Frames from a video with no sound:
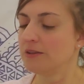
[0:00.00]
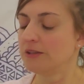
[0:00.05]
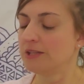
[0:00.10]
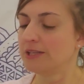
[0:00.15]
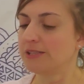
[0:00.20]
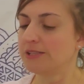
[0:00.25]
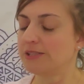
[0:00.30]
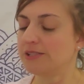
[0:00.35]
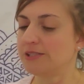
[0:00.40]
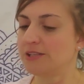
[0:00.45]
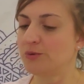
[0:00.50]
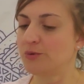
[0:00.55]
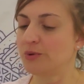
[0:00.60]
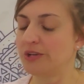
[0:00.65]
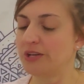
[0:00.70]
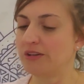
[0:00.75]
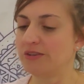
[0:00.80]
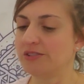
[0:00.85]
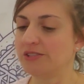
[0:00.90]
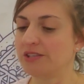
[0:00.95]
Let's see
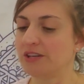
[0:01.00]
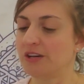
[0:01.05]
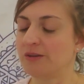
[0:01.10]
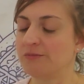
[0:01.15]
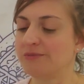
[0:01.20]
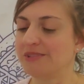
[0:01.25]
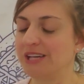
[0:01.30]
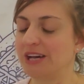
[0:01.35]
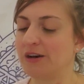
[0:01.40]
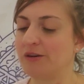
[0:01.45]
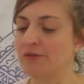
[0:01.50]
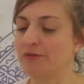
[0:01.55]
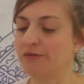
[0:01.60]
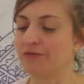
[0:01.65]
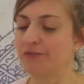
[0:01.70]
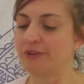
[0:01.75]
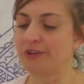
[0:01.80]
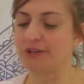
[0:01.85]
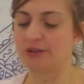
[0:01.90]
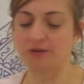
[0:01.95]
what else comes out
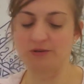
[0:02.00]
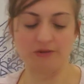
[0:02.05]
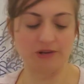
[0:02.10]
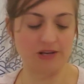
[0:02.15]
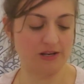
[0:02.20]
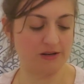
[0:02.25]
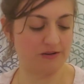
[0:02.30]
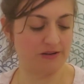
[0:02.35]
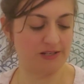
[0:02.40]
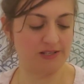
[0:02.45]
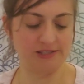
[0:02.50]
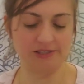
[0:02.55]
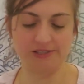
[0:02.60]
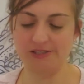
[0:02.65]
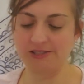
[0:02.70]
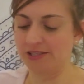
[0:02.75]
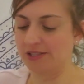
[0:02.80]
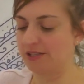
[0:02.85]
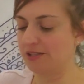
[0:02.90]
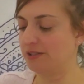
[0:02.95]
for you, Aries.